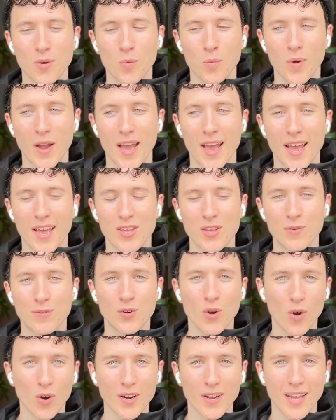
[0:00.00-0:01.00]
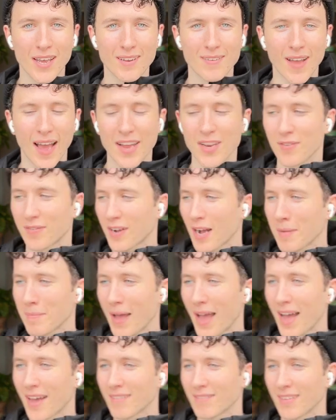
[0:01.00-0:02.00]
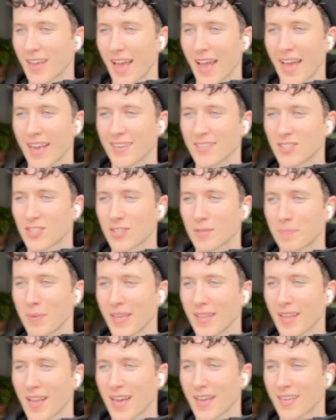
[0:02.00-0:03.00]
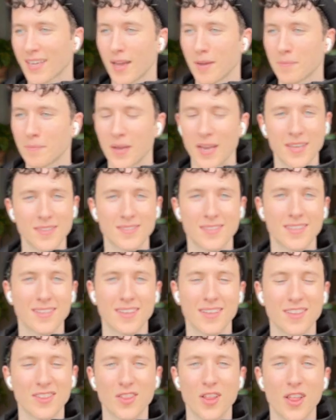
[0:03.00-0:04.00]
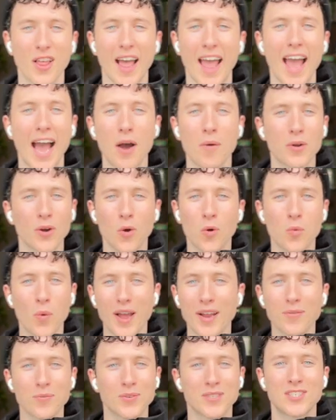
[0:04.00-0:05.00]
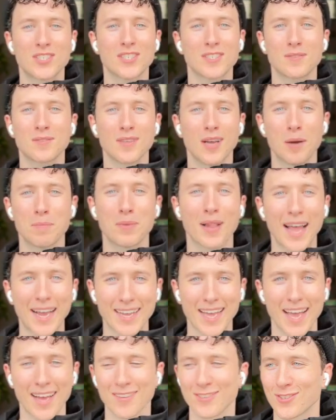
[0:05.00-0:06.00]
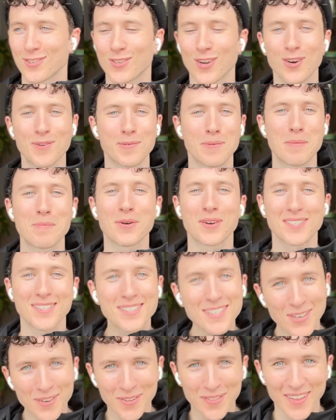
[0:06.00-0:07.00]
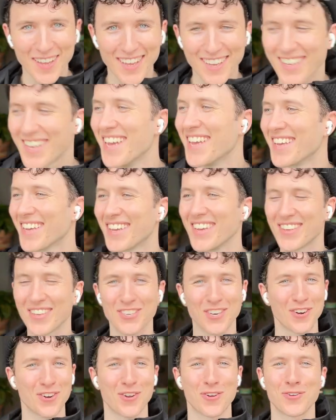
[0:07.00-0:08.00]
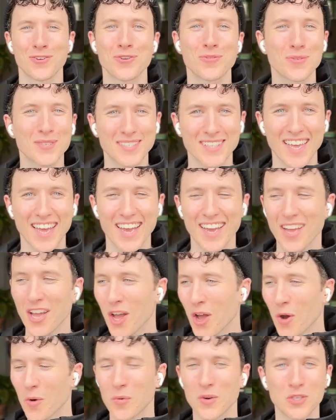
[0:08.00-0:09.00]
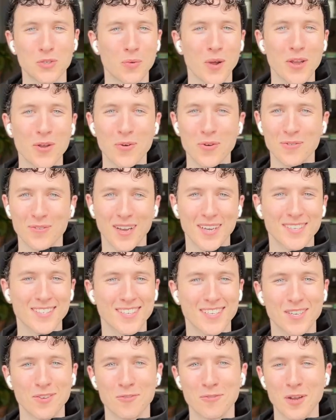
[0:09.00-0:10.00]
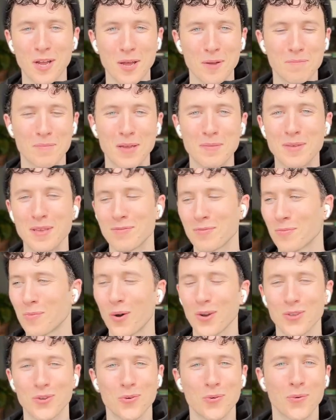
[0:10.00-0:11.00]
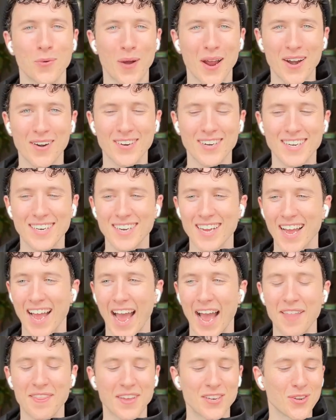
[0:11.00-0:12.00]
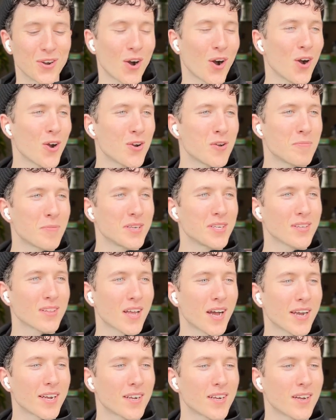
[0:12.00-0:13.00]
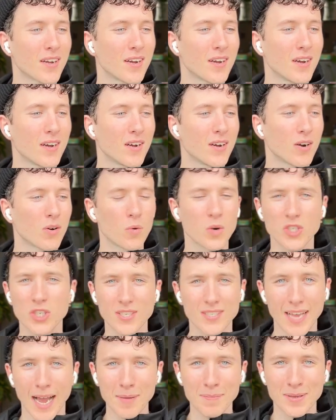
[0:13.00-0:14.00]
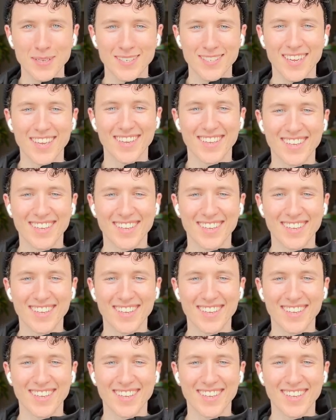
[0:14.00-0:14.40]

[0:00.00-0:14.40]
where you've gone in and you've come out and it's just been like, how it all went was just a blackout. You don't remember a single thing. You don't know who was there, which way you were facing, maybe even what you were wearing. And then you're home and you're like, what just happened?